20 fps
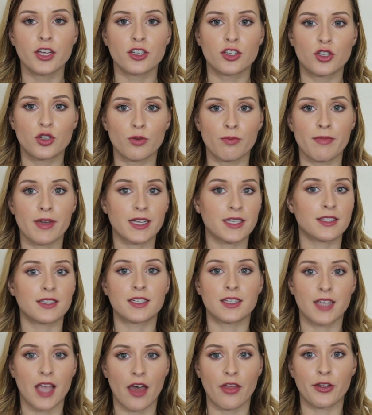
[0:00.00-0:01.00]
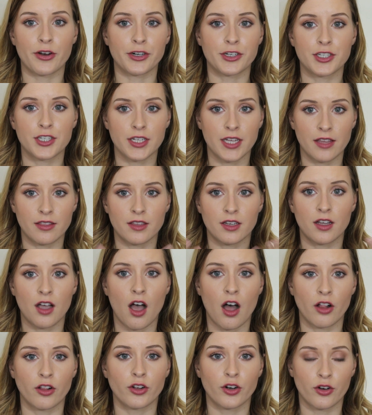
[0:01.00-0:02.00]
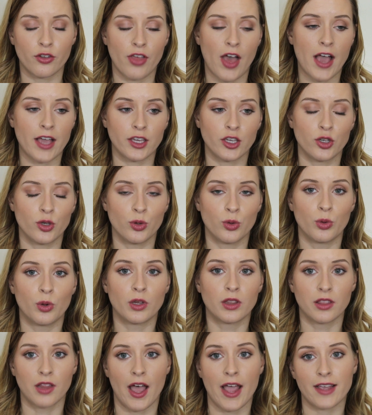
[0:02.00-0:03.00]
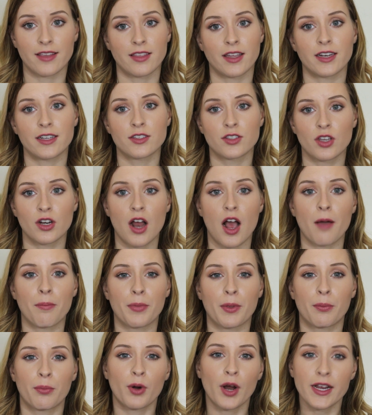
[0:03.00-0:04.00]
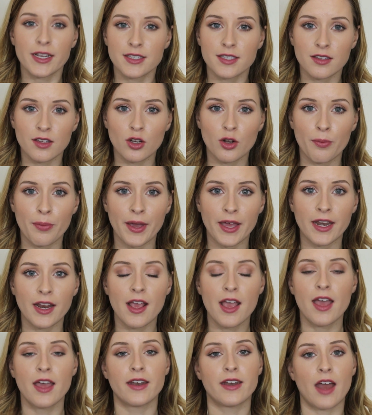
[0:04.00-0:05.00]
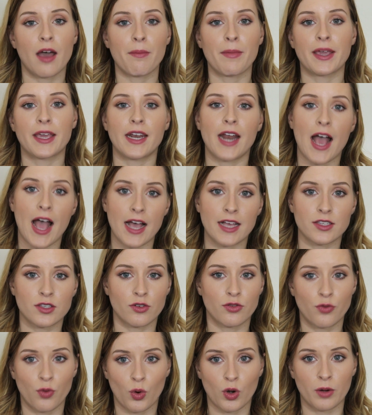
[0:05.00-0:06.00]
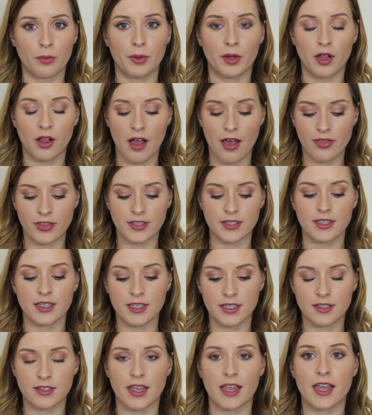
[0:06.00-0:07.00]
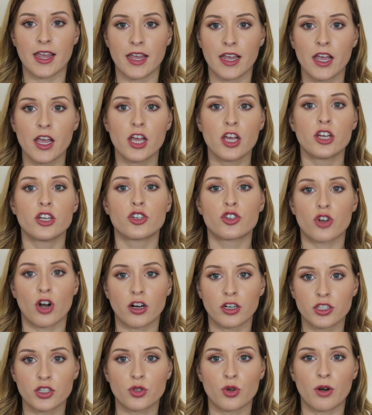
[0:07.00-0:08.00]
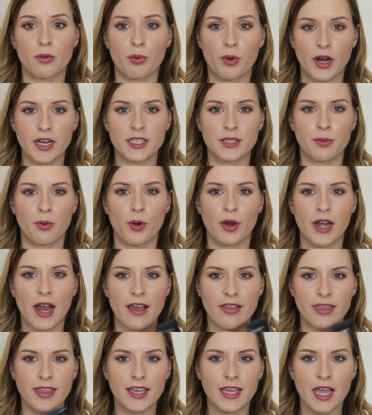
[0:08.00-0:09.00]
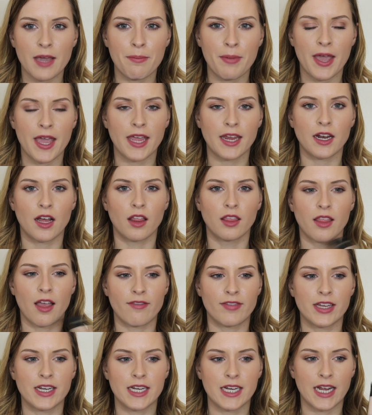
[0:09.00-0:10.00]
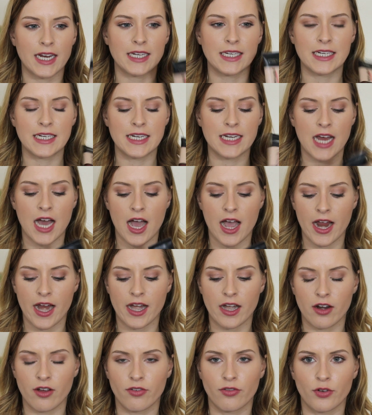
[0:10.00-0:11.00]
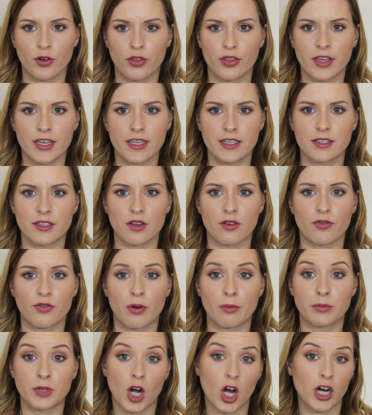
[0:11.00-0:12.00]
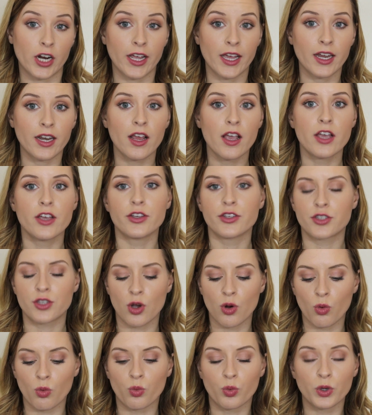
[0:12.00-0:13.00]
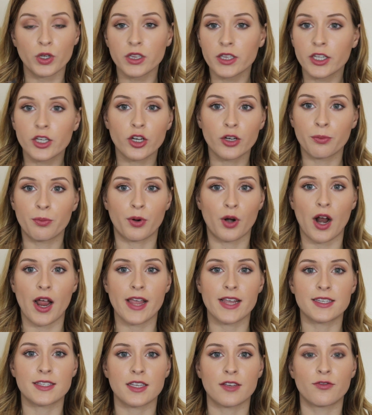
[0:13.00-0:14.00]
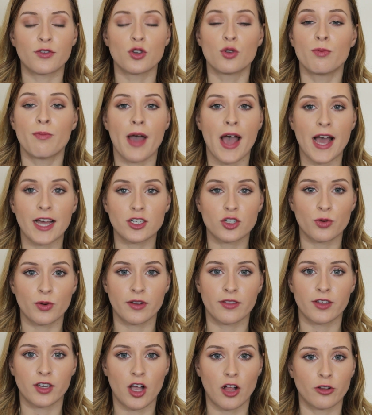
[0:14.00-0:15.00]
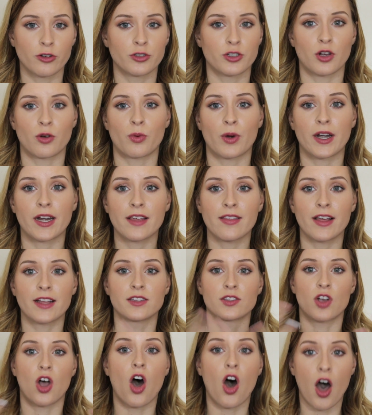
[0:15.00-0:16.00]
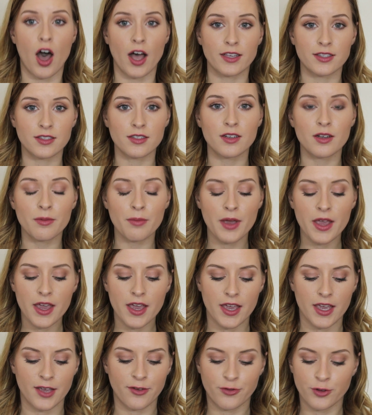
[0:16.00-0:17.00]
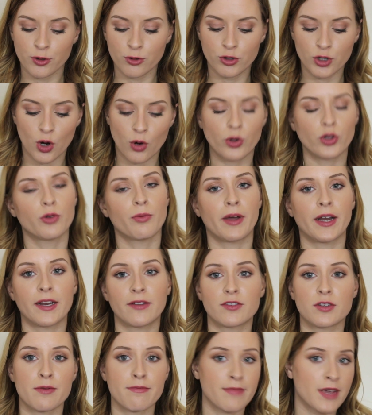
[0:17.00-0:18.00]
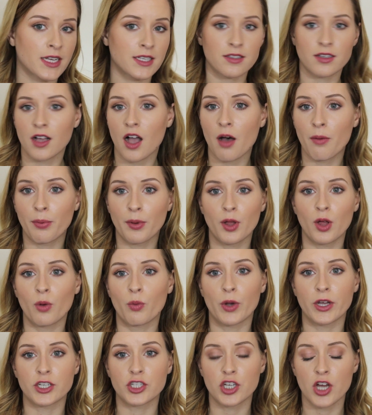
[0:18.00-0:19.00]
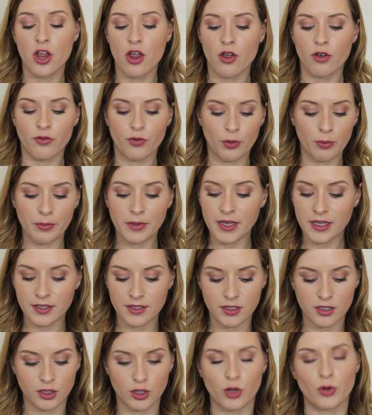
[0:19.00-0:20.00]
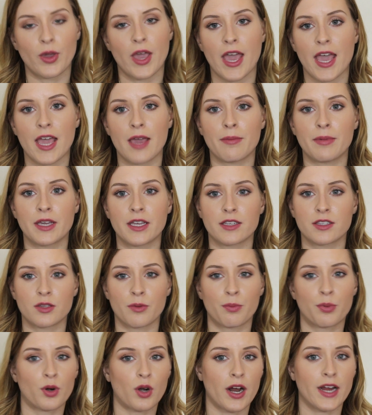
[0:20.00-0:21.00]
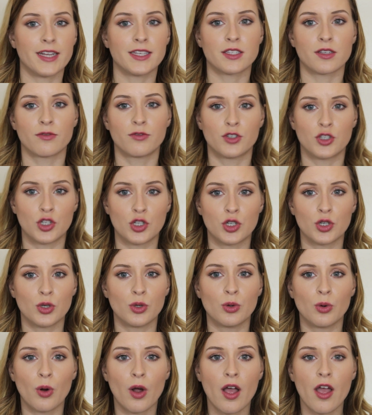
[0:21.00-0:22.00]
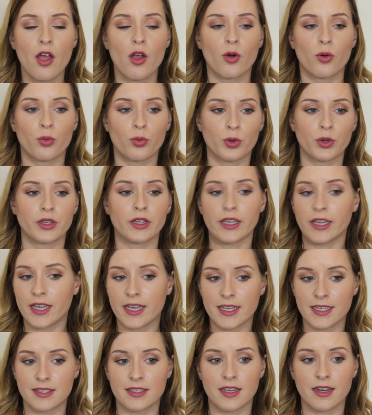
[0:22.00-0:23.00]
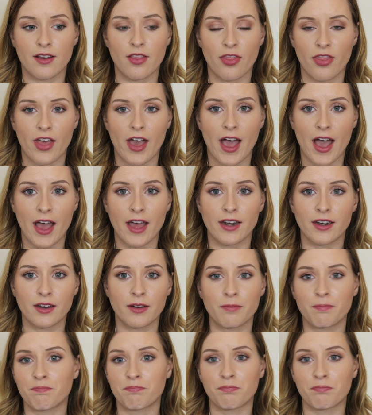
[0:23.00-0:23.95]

to mix together to get the color that you like. That is gonna up the price a little bit, not make it as affordable, and this is a drugstore price point. I think I paid $11.99 for these from Target. So really good price. If you match one of the colors already, that's awesome. If you don't, you might have to mix a couple, which for me is still okay because the price of 2 really isn't that